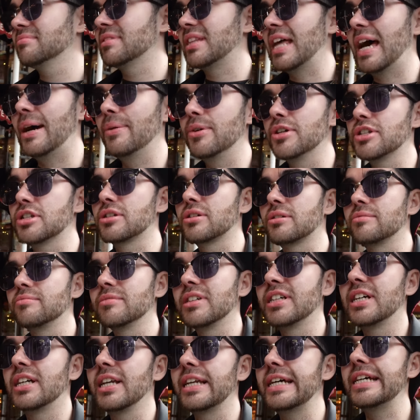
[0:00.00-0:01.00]
There was
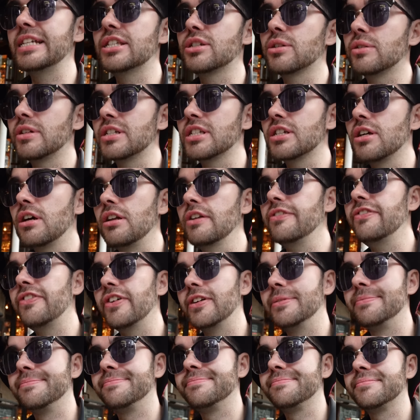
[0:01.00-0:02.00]
Glee's Chris
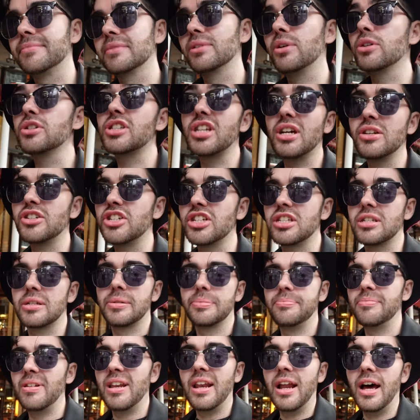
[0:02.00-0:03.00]
Colfer. Also, just,
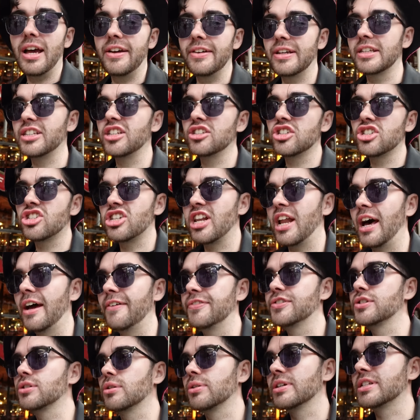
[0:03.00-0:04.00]
li- just
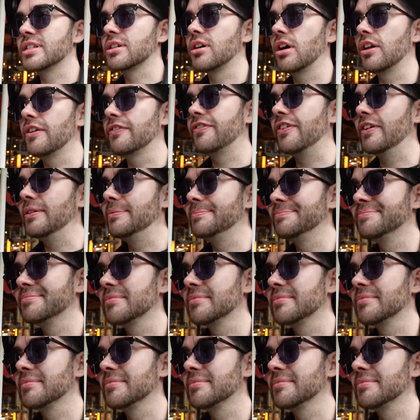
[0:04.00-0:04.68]
life's Chris Colfer.